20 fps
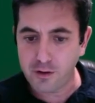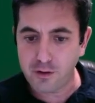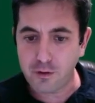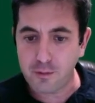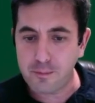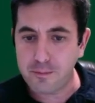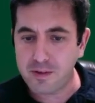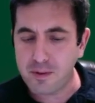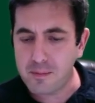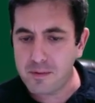
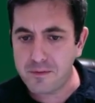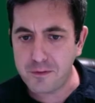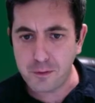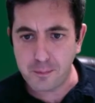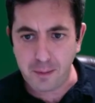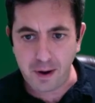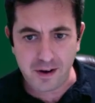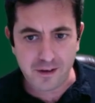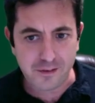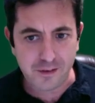So some of you
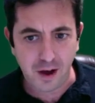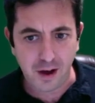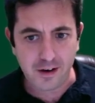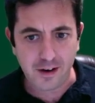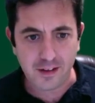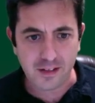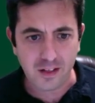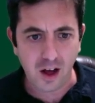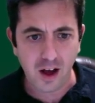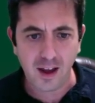might have gotten
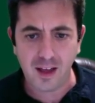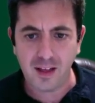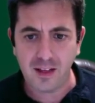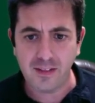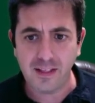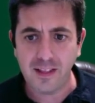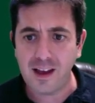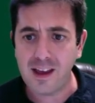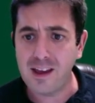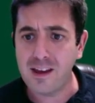
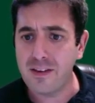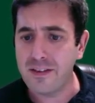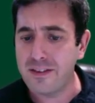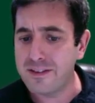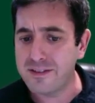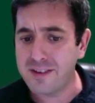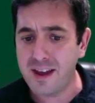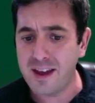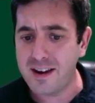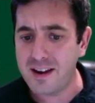unlucky on
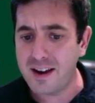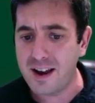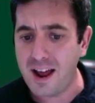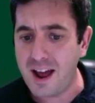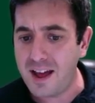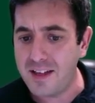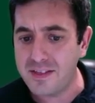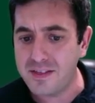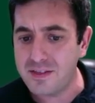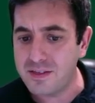this hand and
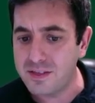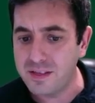had